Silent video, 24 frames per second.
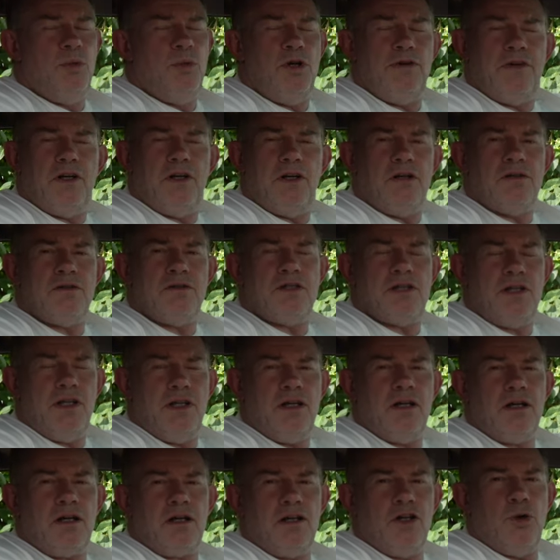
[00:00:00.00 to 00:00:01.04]
Moving on to
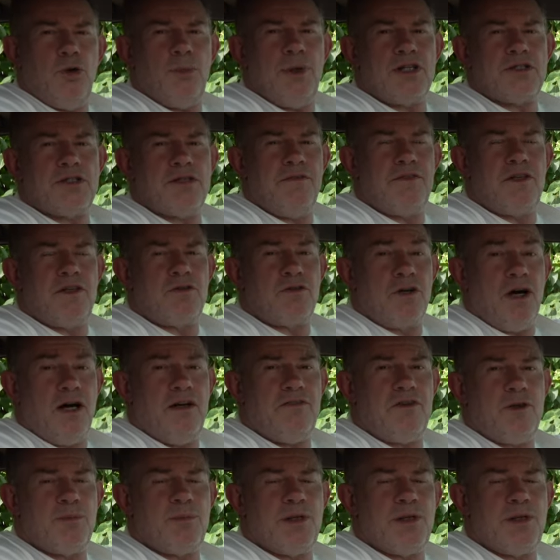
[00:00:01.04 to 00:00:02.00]
the ergonomics of the driving